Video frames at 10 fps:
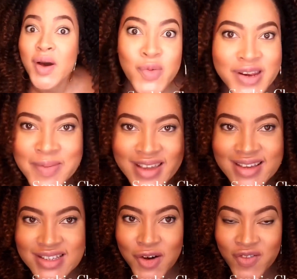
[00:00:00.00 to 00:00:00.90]
would it be a
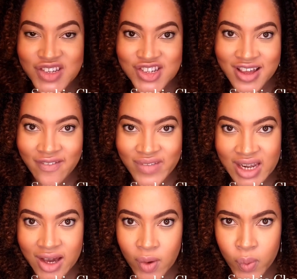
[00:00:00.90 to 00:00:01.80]
Sophie Chanel
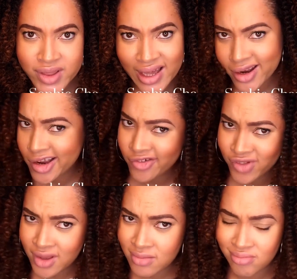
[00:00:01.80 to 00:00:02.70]
video without a hair flip?
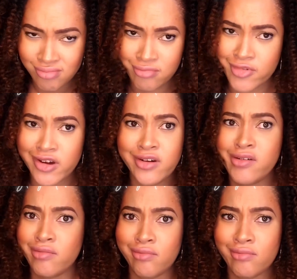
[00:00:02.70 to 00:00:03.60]
Huh?
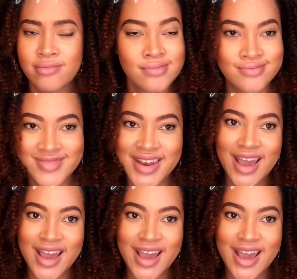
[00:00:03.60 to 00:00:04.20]
No.